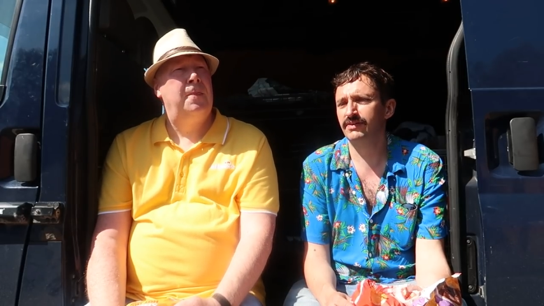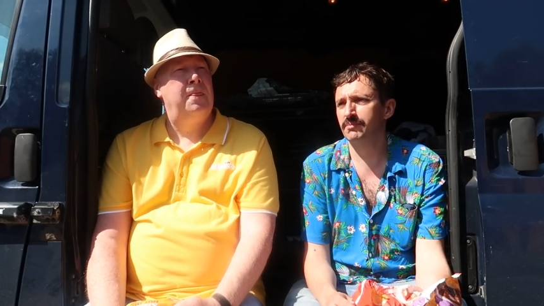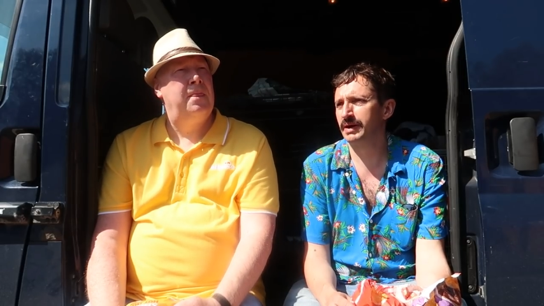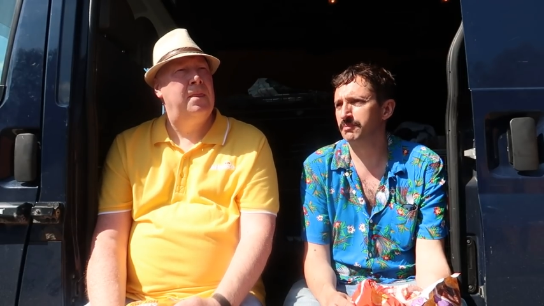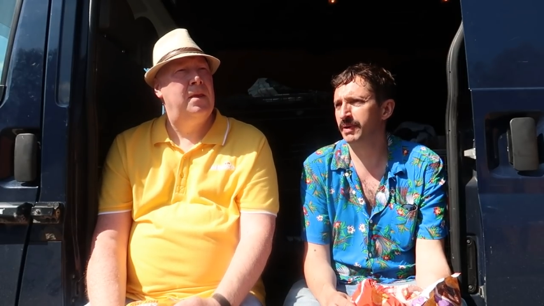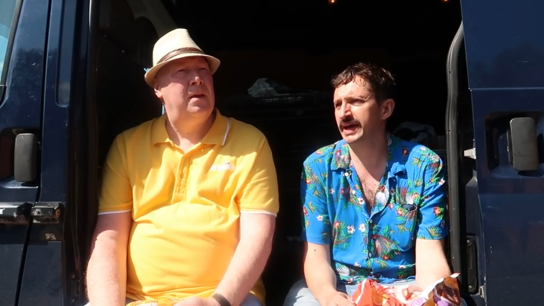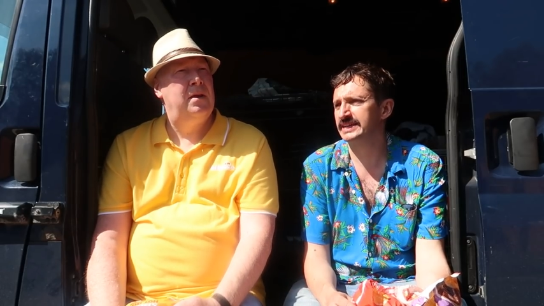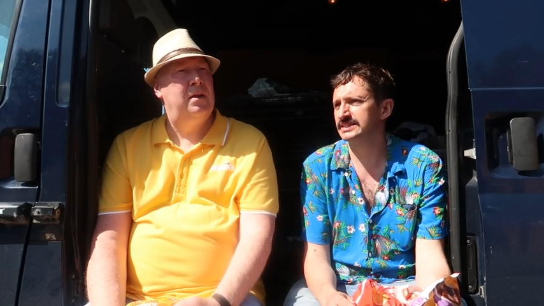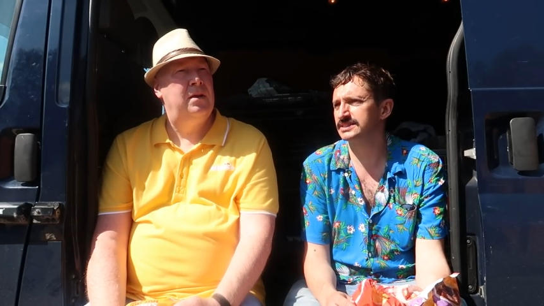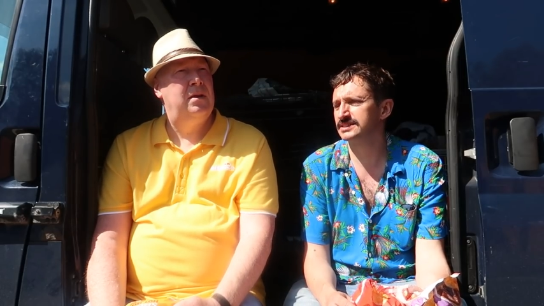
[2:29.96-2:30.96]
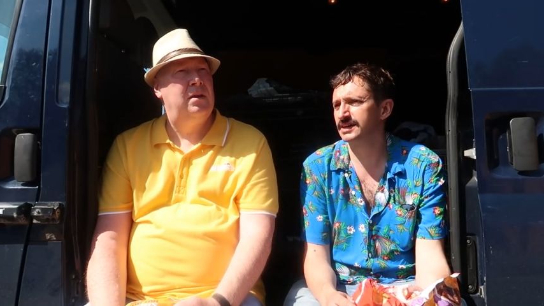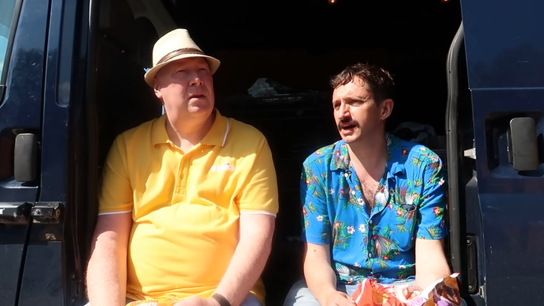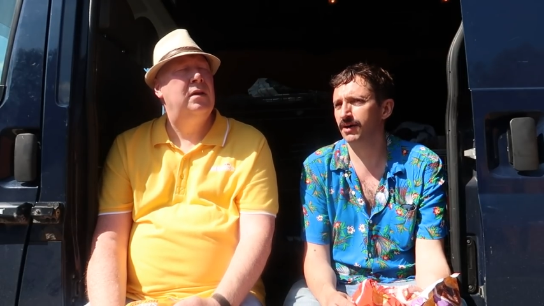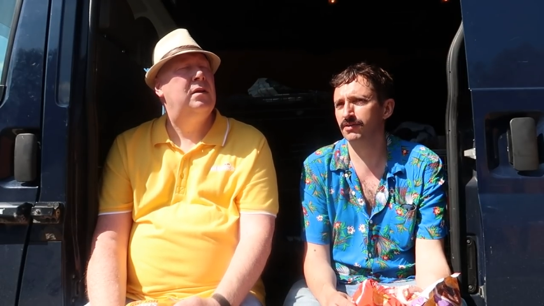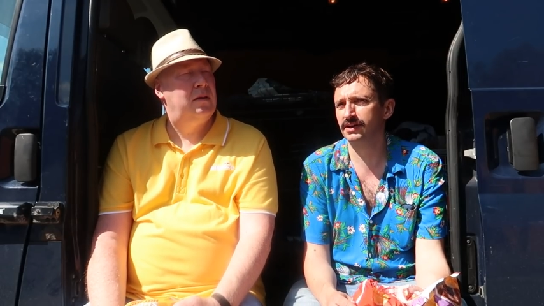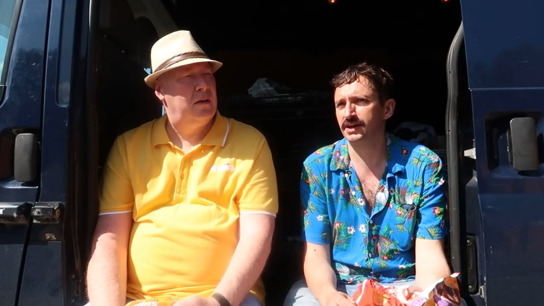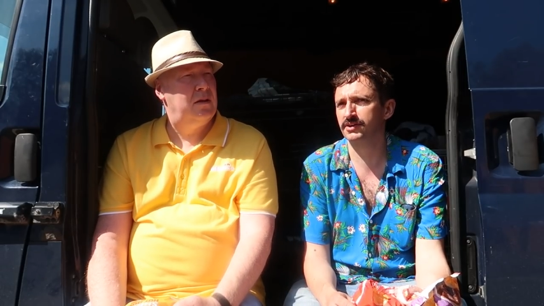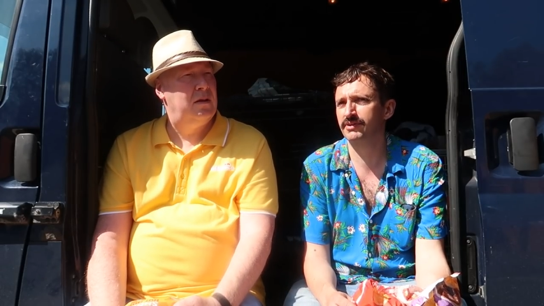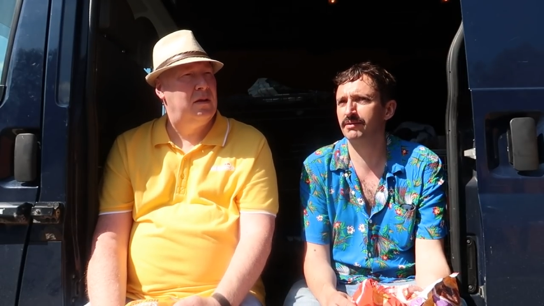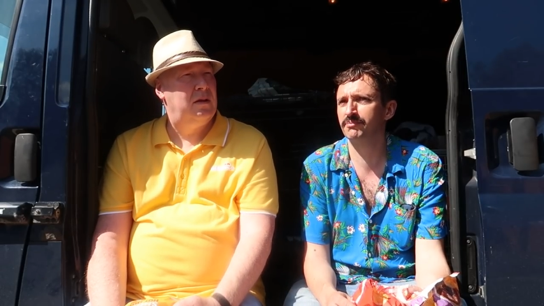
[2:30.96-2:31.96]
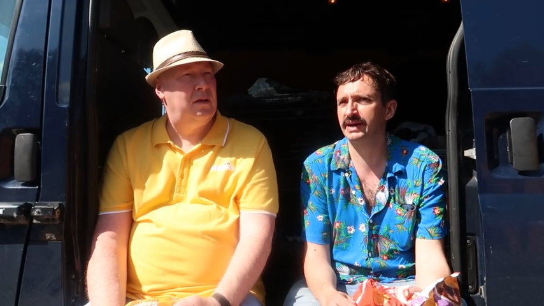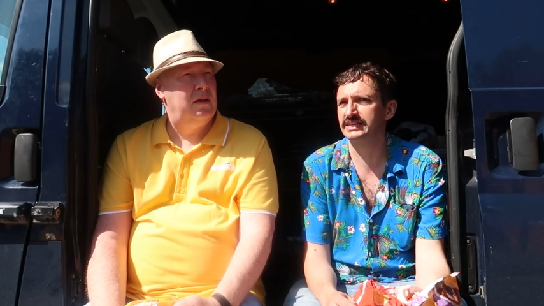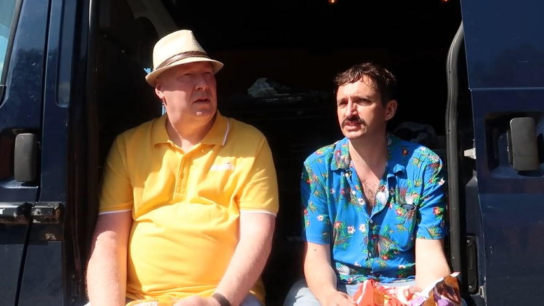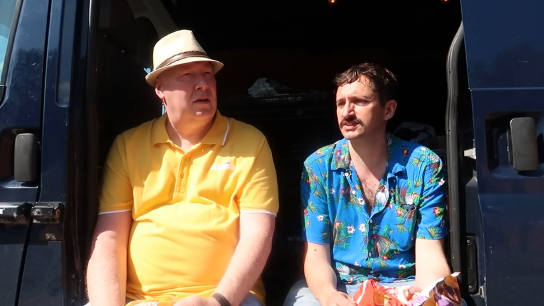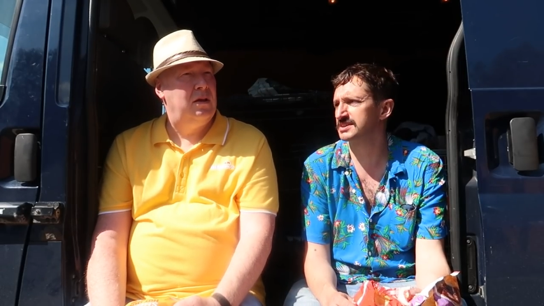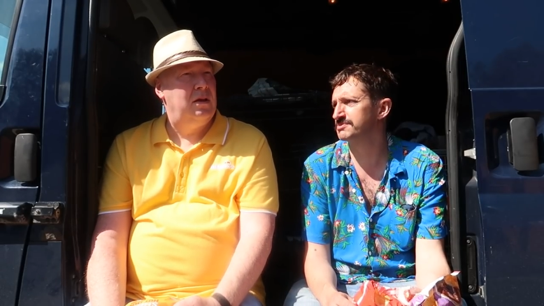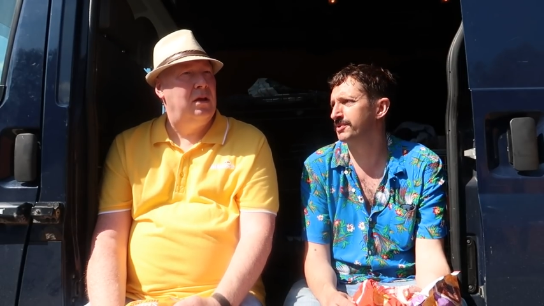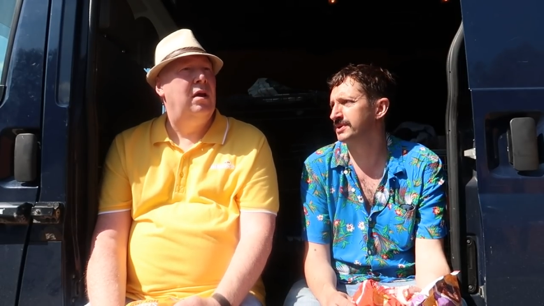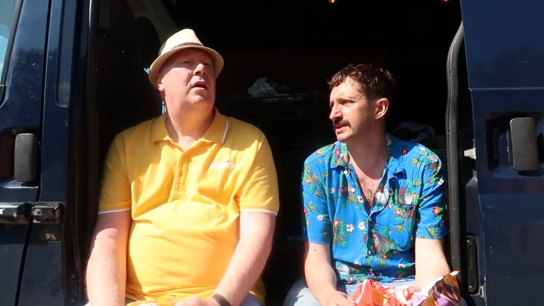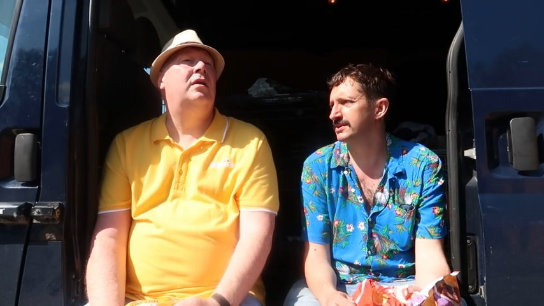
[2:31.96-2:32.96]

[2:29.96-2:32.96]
Speaker 1: if I'm buying paint, I'll look at Crown Paints because they supported